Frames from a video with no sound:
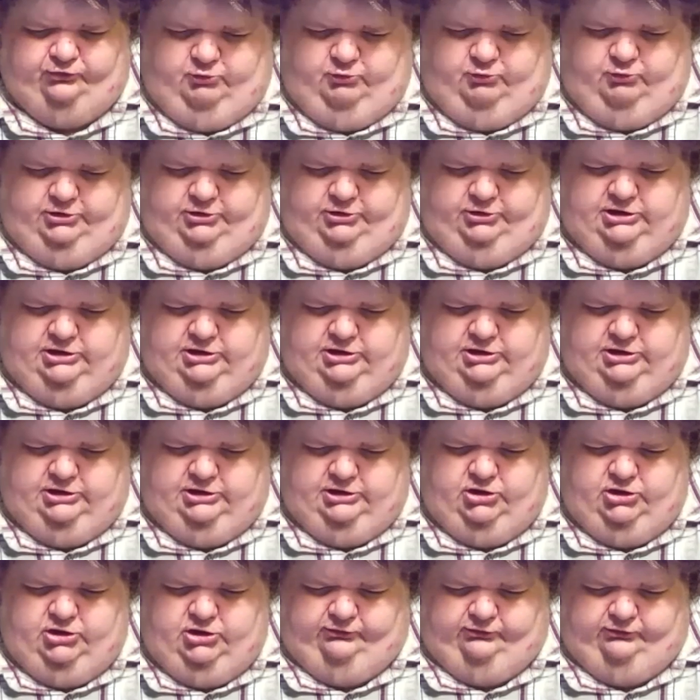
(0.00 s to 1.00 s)
meet
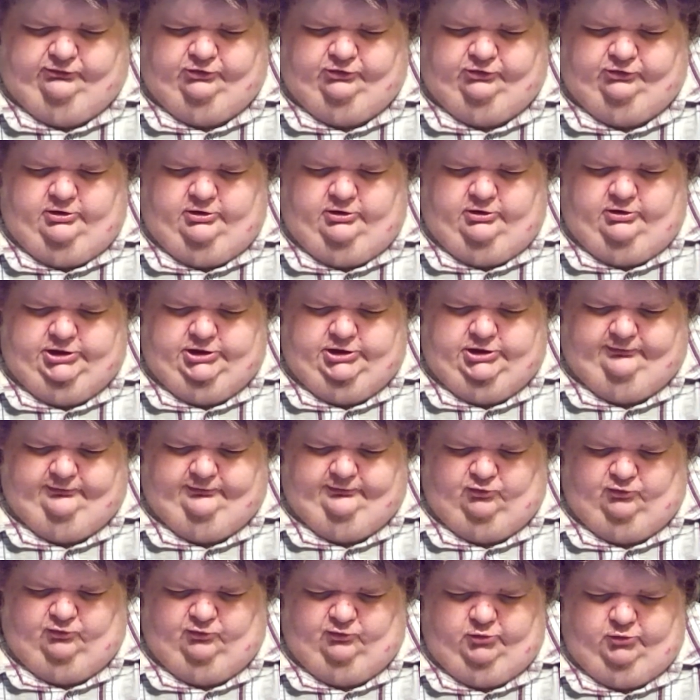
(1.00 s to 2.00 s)
Zarya from
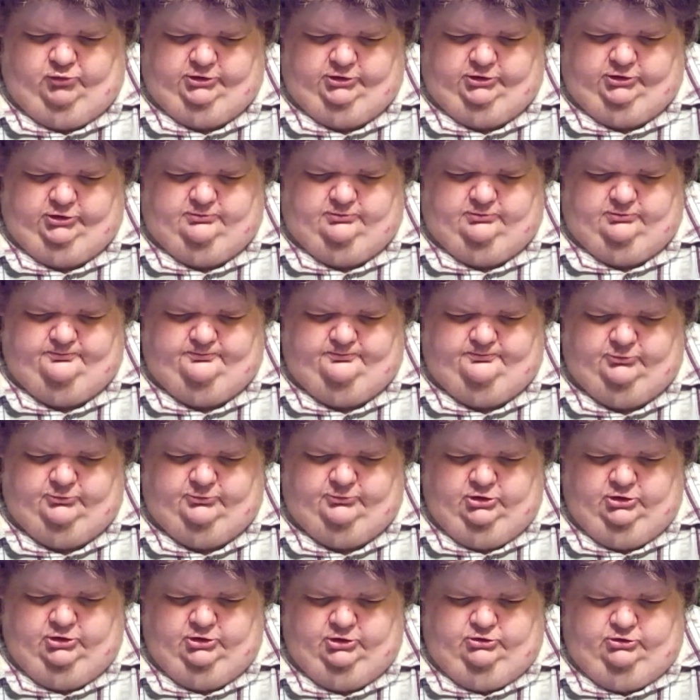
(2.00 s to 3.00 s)
Bergen to
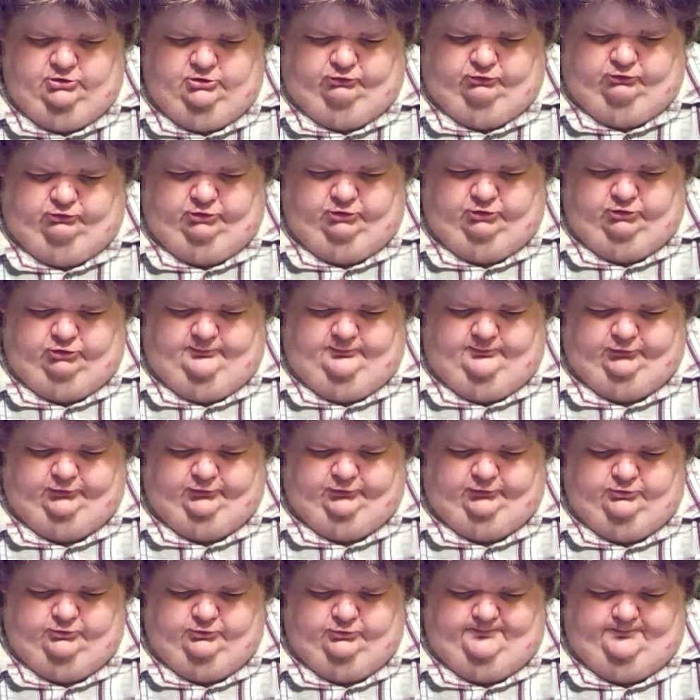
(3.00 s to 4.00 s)
Tromsø.
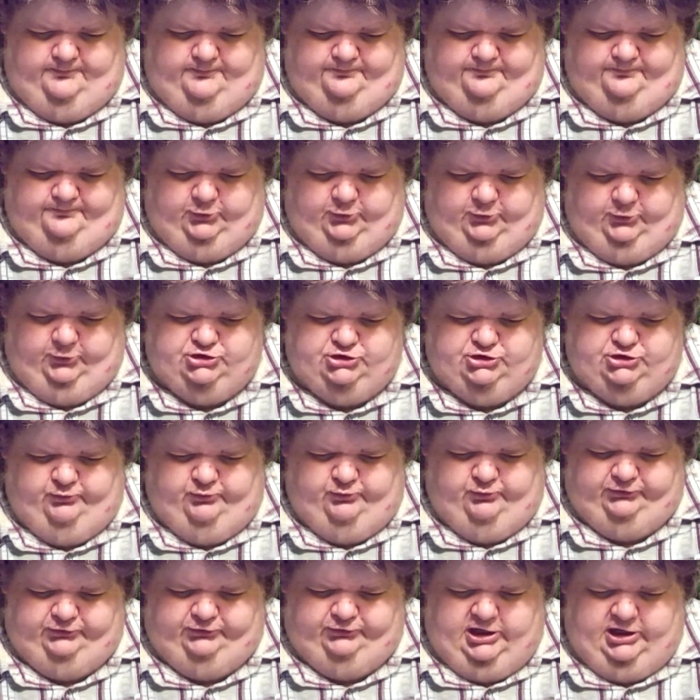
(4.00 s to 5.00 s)
The ship was guided
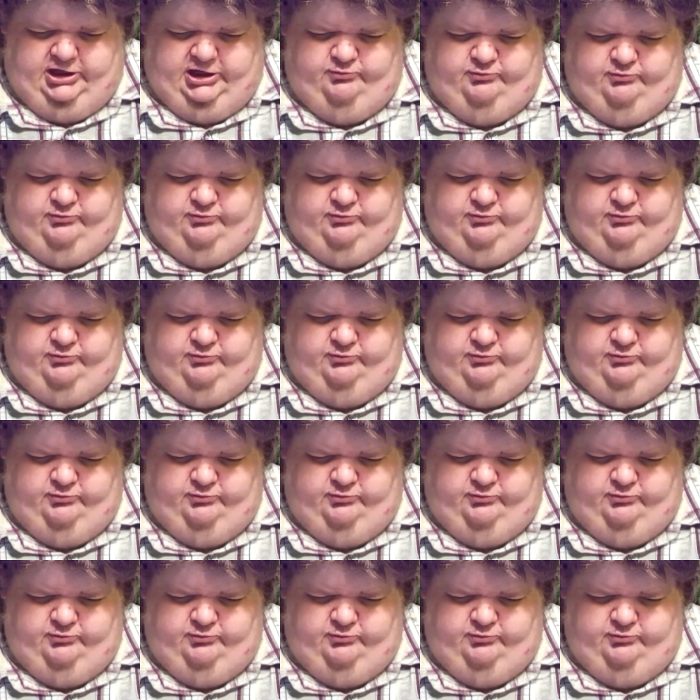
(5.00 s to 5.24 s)
by